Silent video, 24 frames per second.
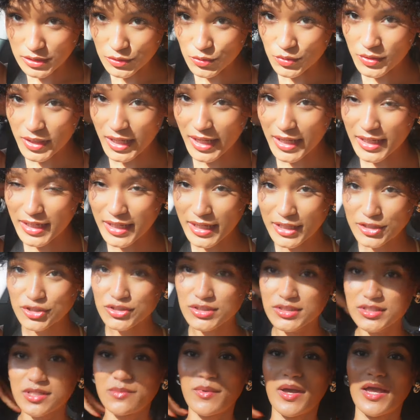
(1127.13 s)
you can't actually
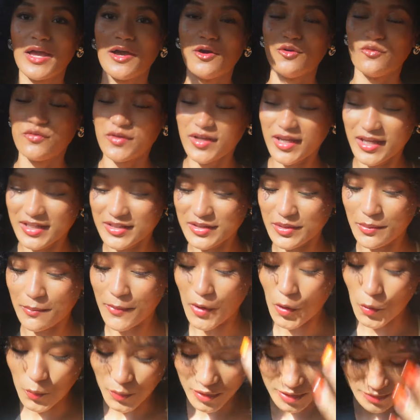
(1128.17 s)
see my outfit at the
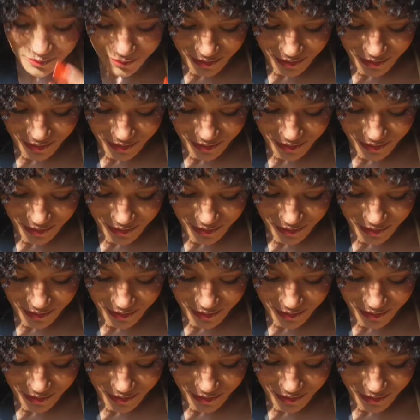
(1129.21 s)
moment,